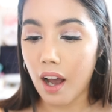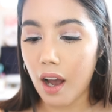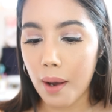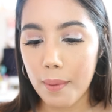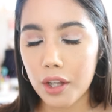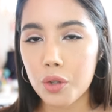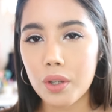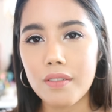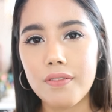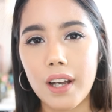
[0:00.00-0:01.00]
Um, you
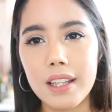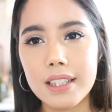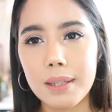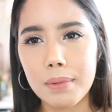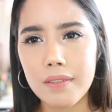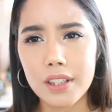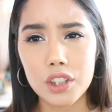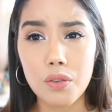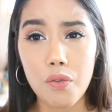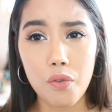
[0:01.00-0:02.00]
can find this, I believe, at
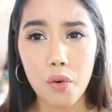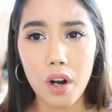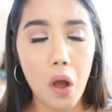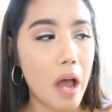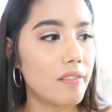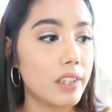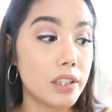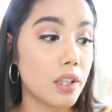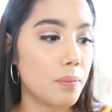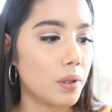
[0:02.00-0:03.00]
Sephora. I'll have a
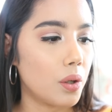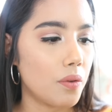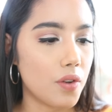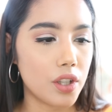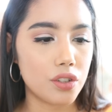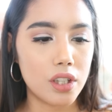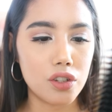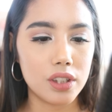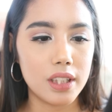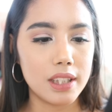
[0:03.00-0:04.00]
link down below if you guys are
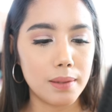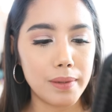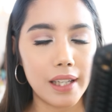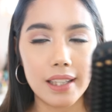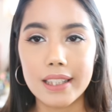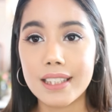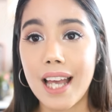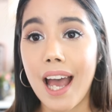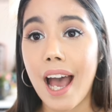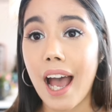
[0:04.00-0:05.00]
interested in something like this.
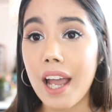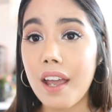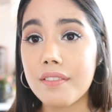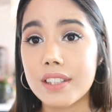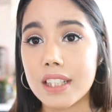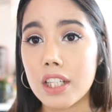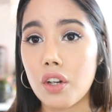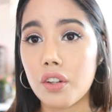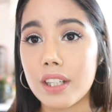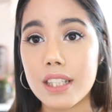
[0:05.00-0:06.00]
I have seen
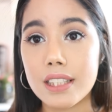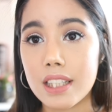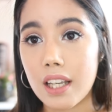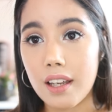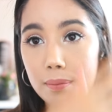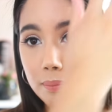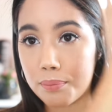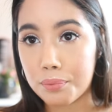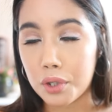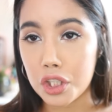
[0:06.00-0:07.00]
all these
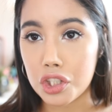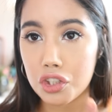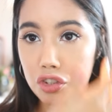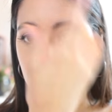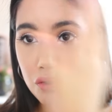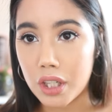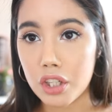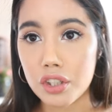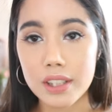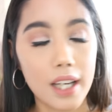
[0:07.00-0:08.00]
brush
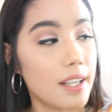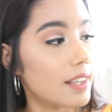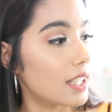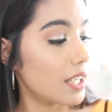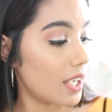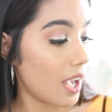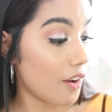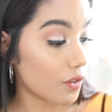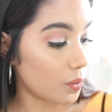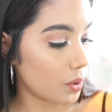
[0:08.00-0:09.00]
strainers kind of thing
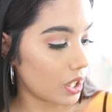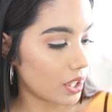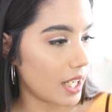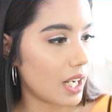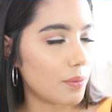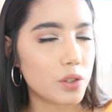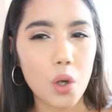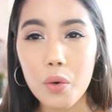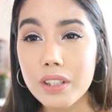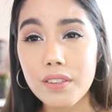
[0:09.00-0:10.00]
everywhere and I was
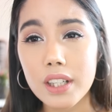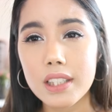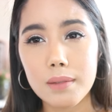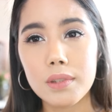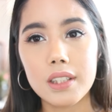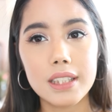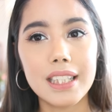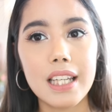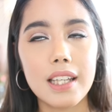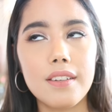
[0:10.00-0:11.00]
always very tempted to
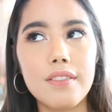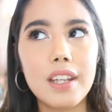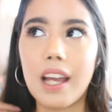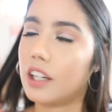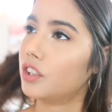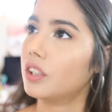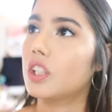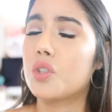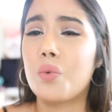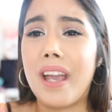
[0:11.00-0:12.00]
see if they
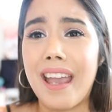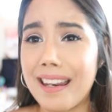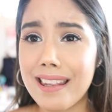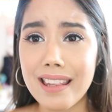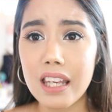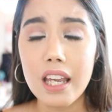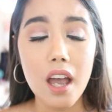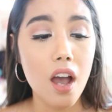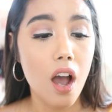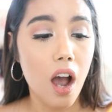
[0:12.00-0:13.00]
actually do anything.
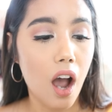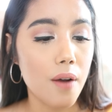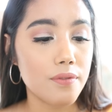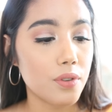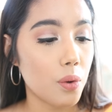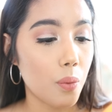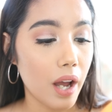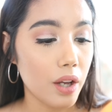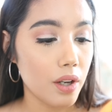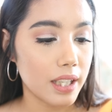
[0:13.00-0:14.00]
Um, for a
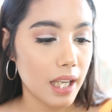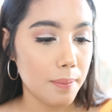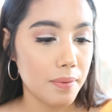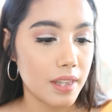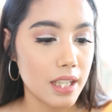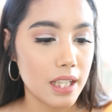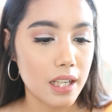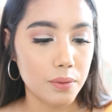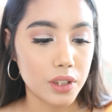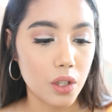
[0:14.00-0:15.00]
while I kept
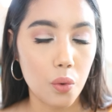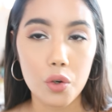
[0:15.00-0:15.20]
thinking I was going to